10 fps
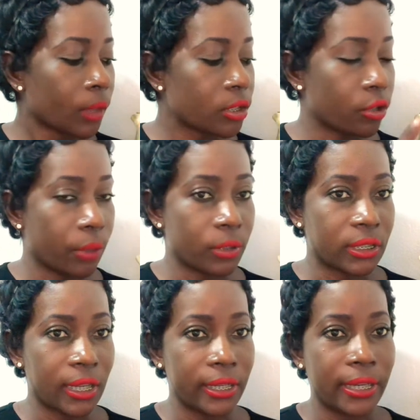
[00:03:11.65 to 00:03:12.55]
So they were
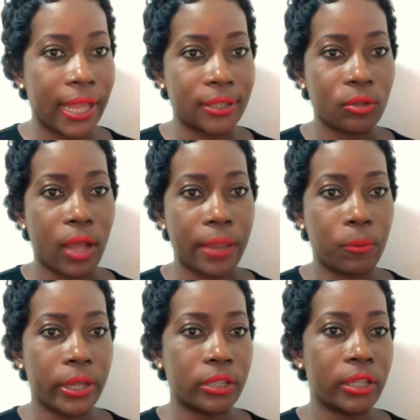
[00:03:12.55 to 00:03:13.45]
selling that. So I
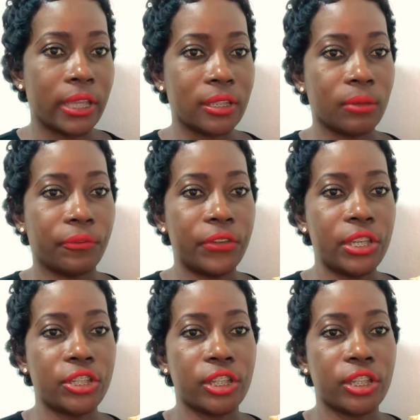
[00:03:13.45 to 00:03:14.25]
went to get some fish